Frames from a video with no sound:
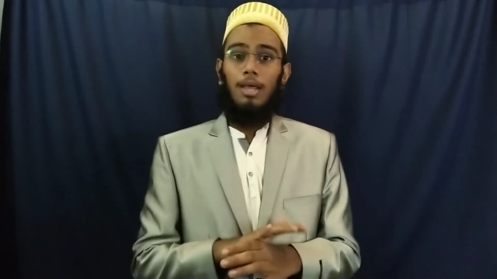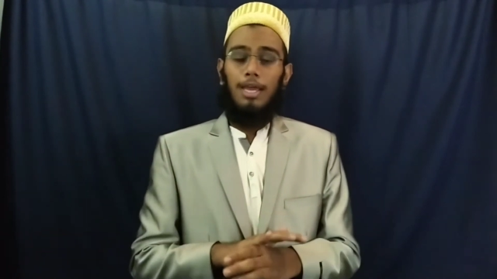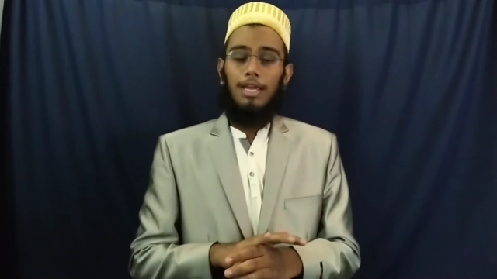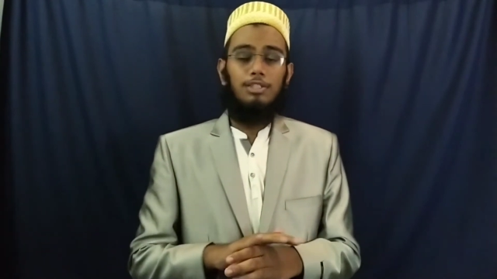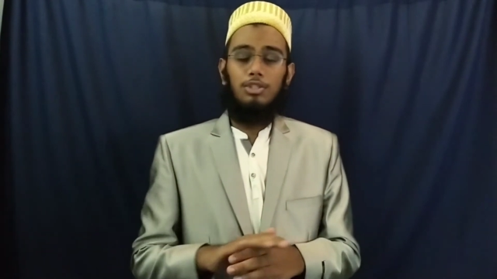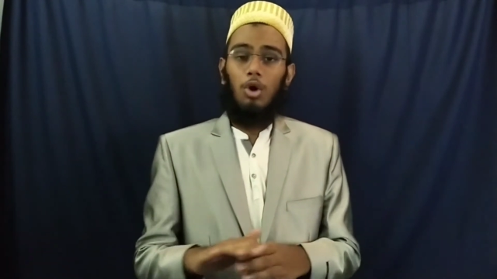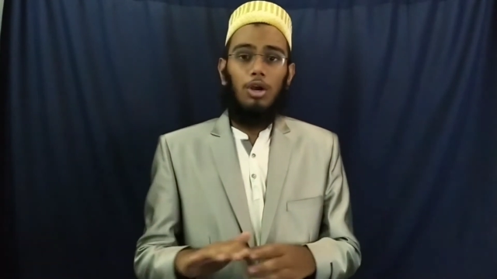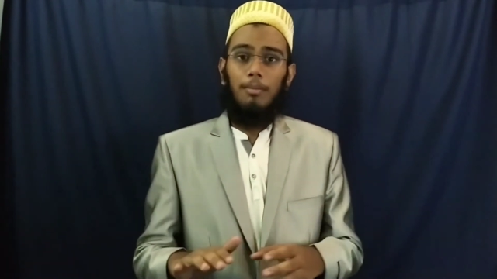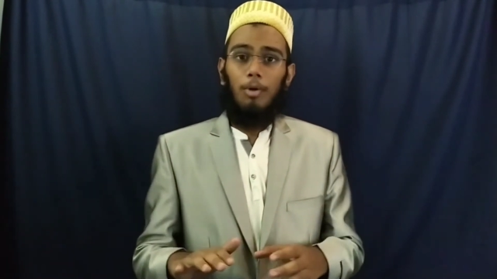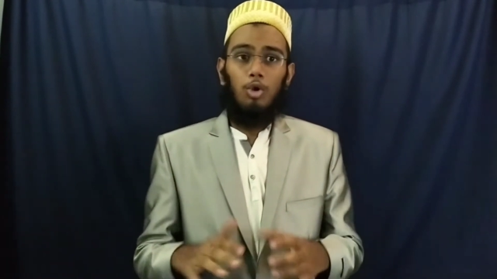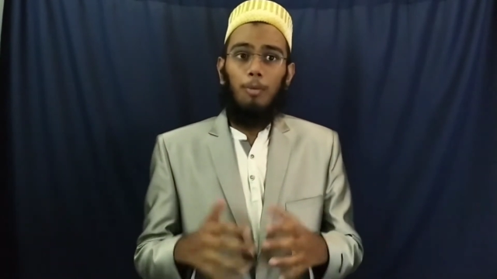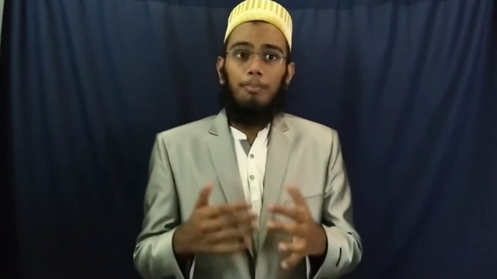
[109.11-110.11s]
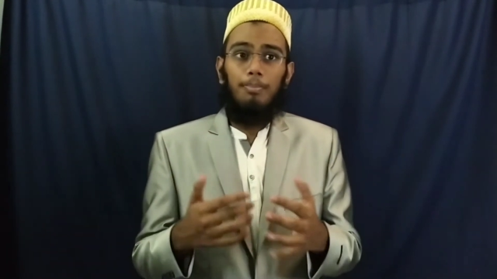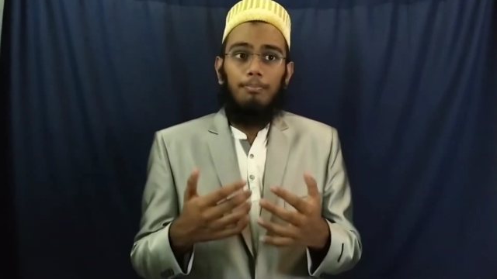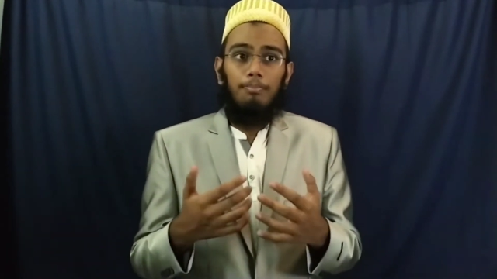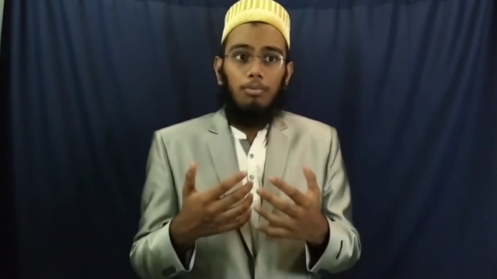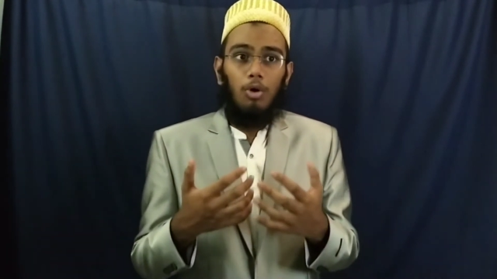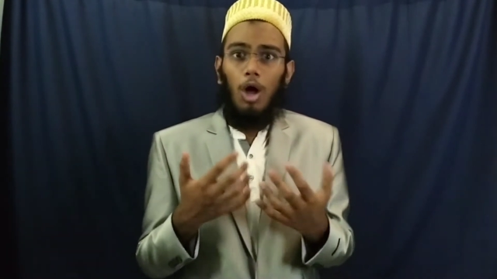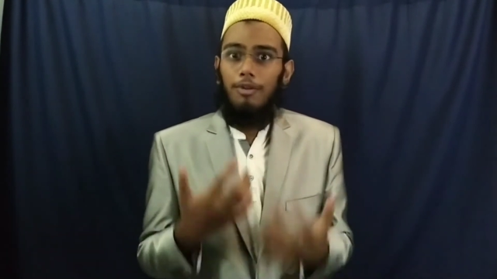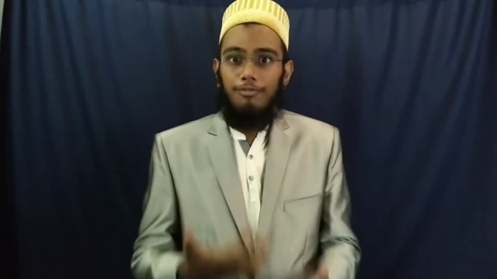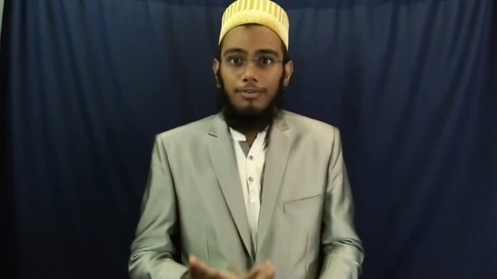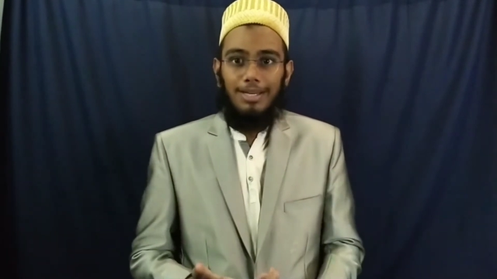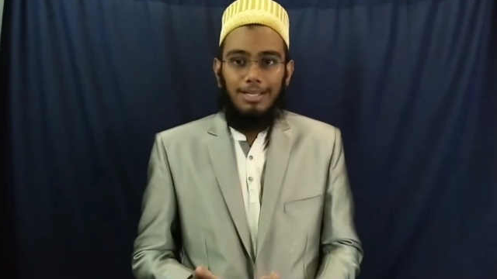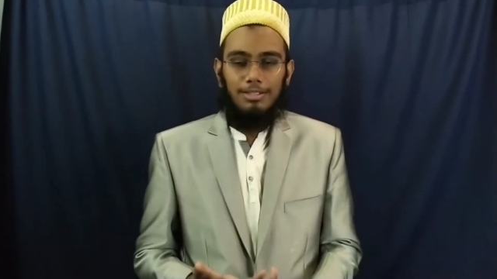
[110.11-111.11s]
it's not about your
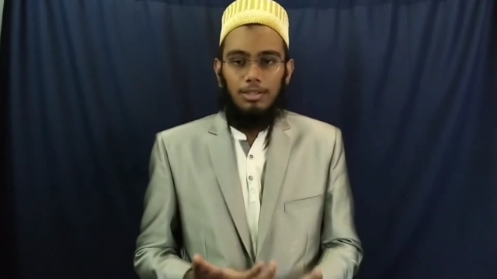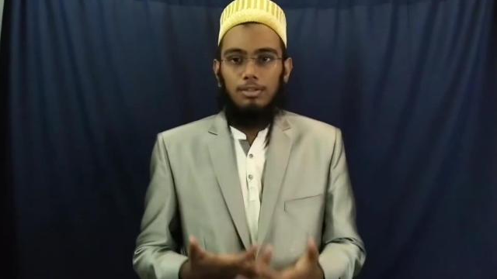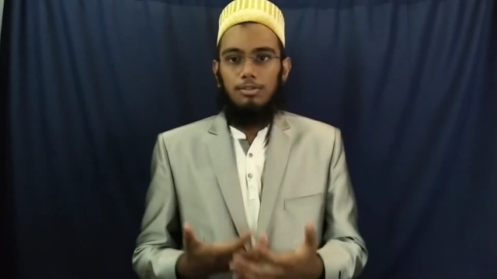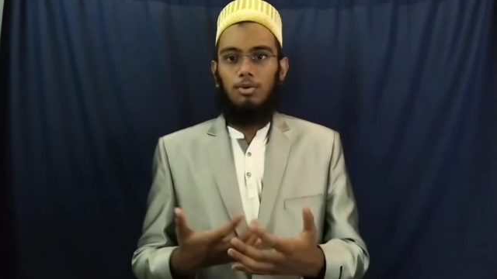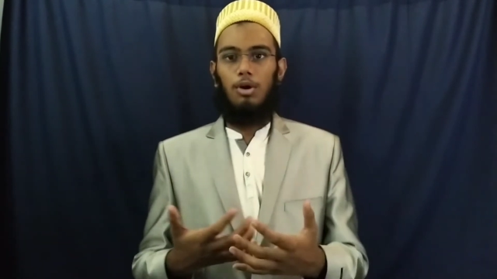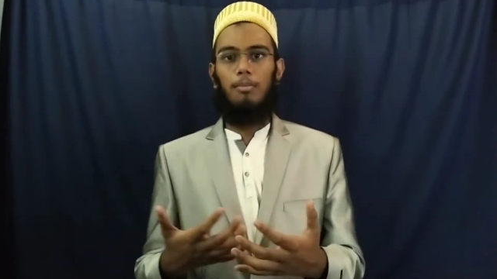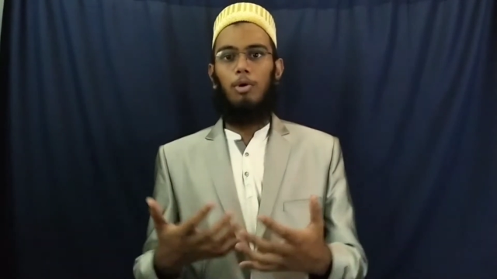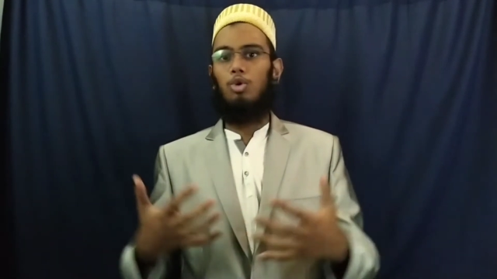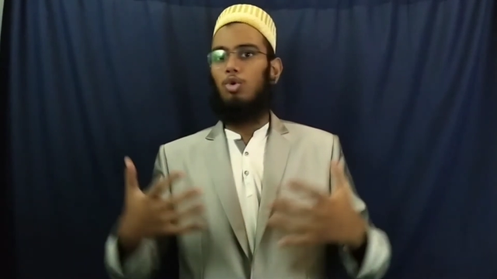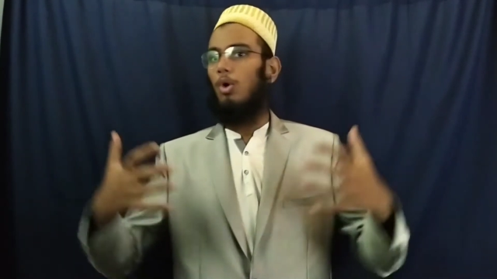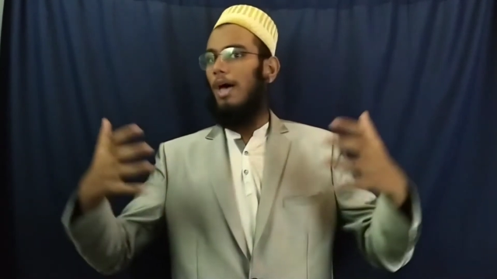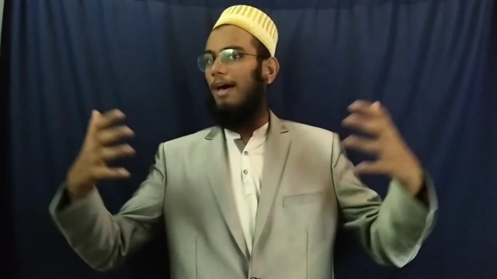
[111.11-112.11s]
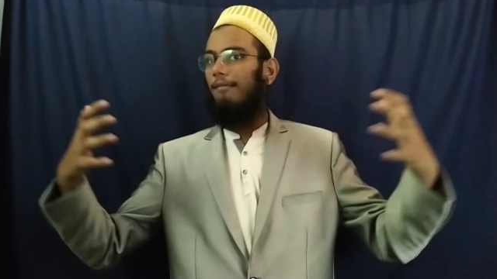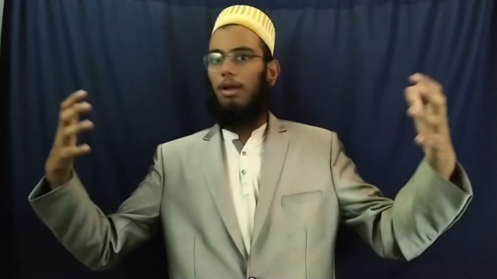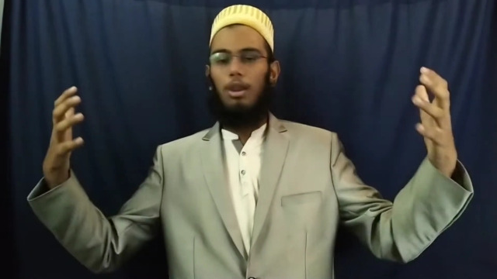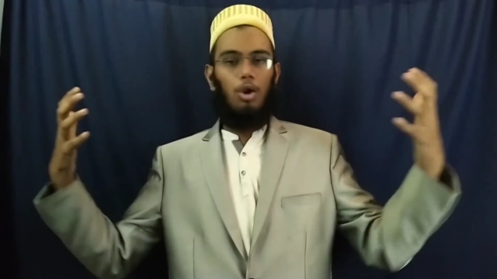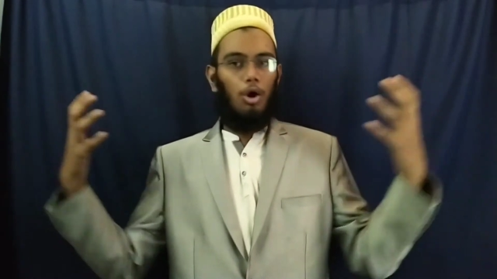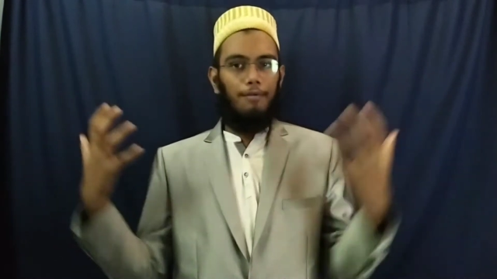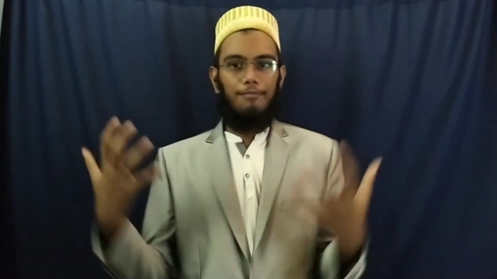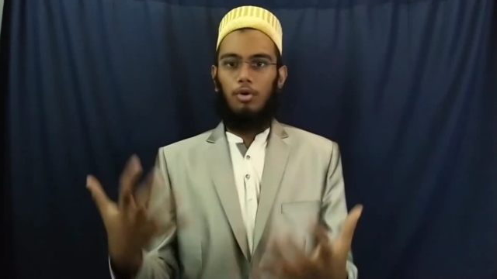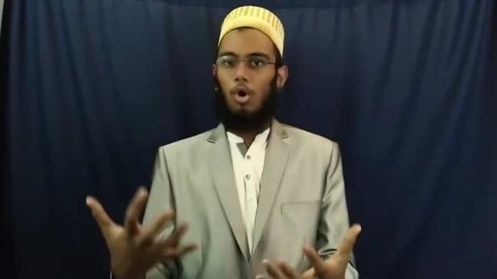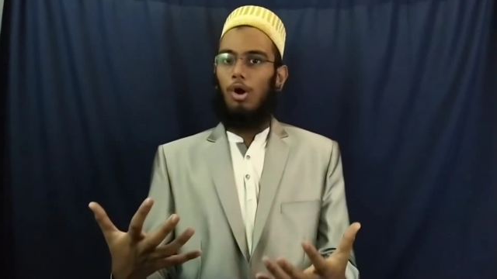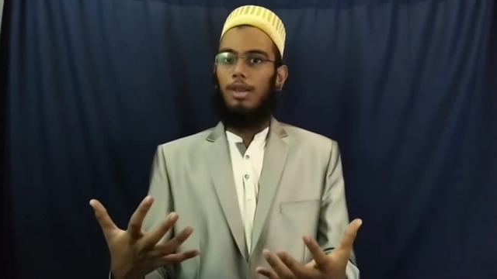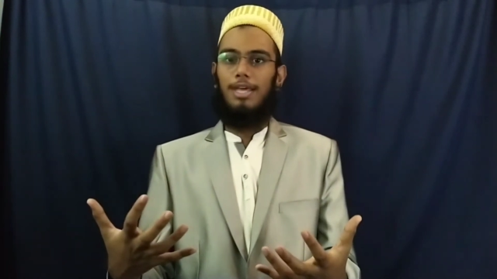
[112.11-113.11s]
confidence, it's not about you have a lot of
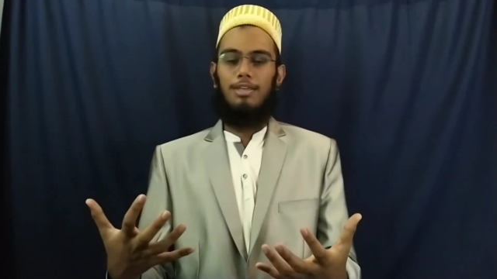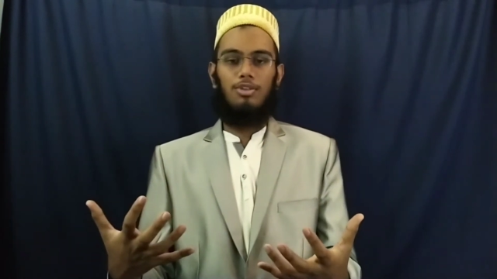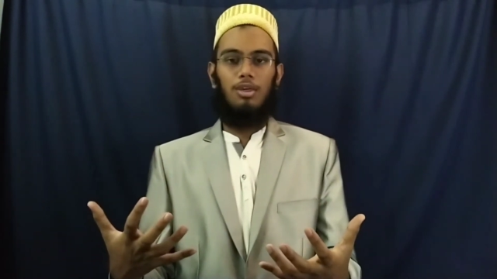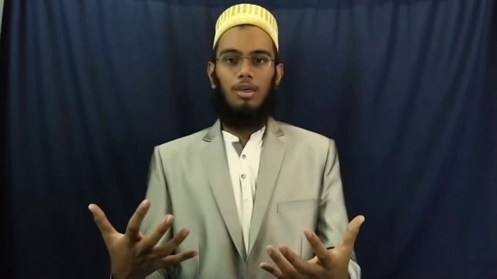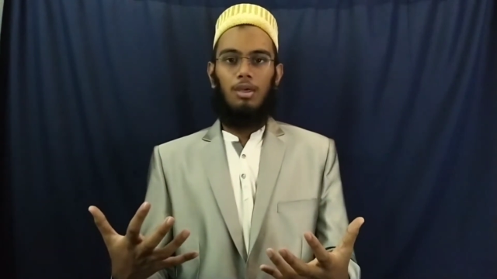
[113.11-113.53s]
knowledge.